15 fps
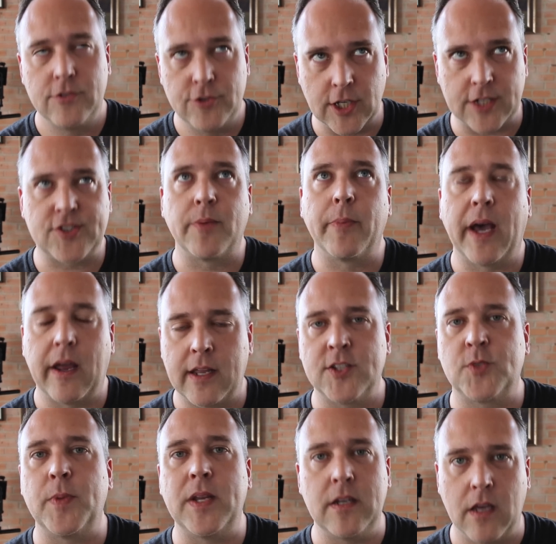just about
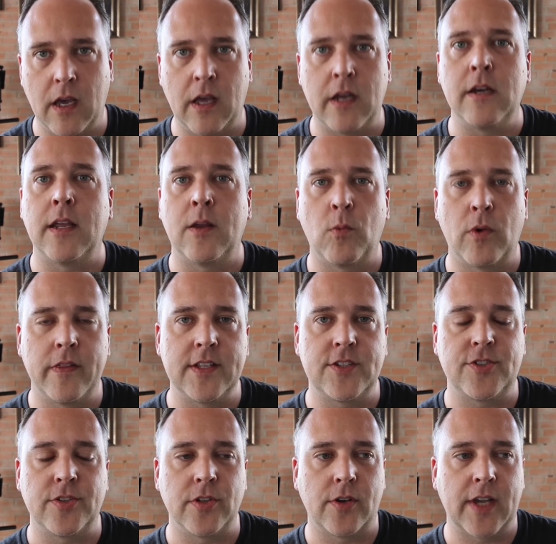has been done in one of these
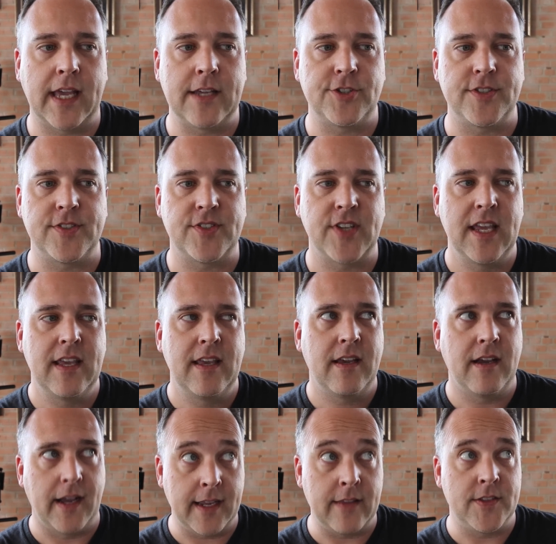two locations
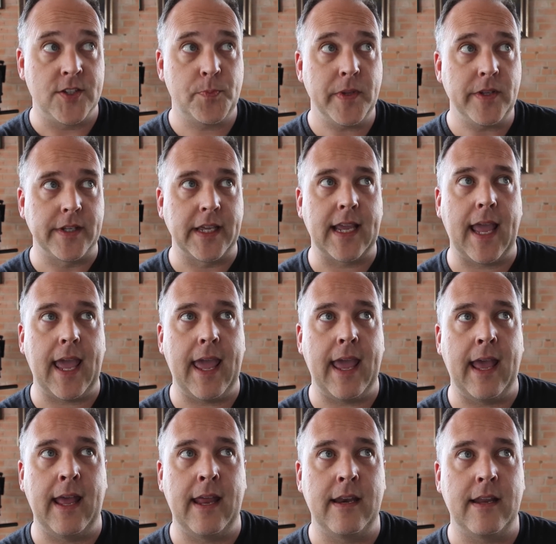uh, in this building.
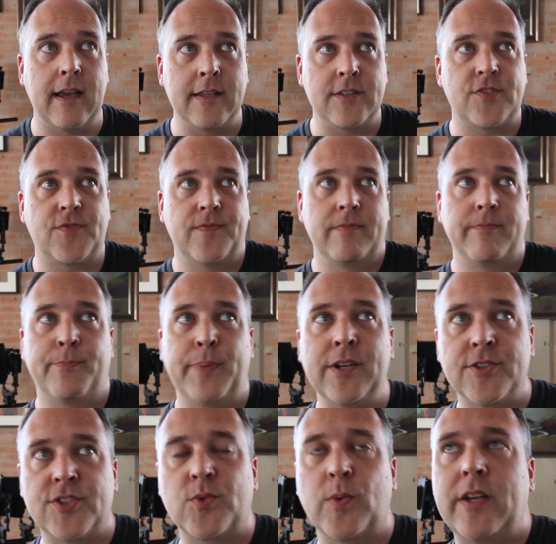And it's
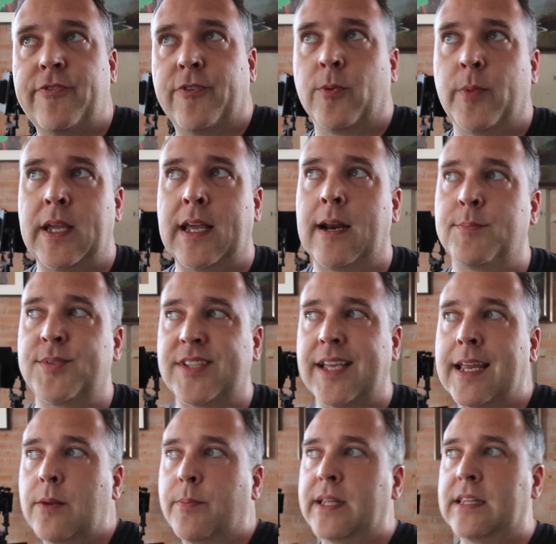bittersweet for me, and I'm
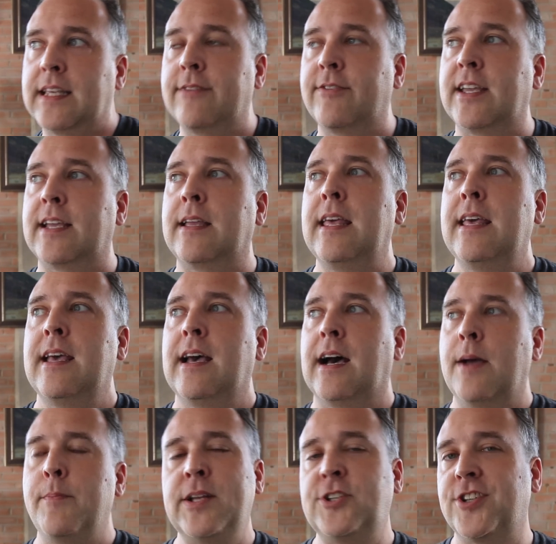sad to be leaving. Uh,
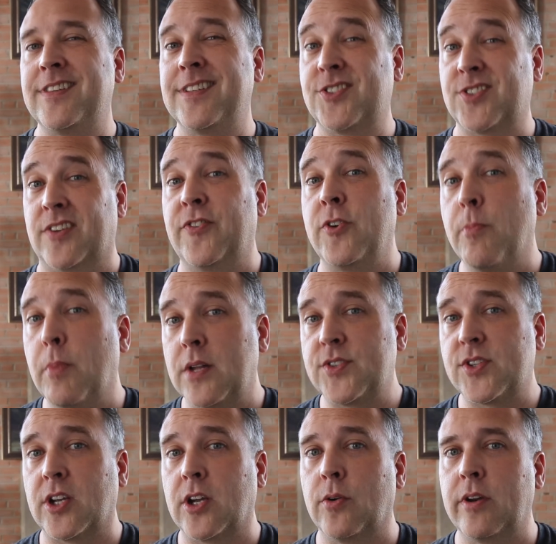I mentioned this a few
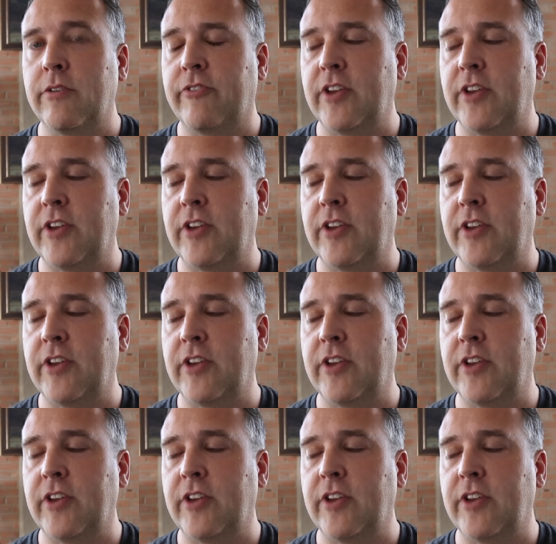months ago in a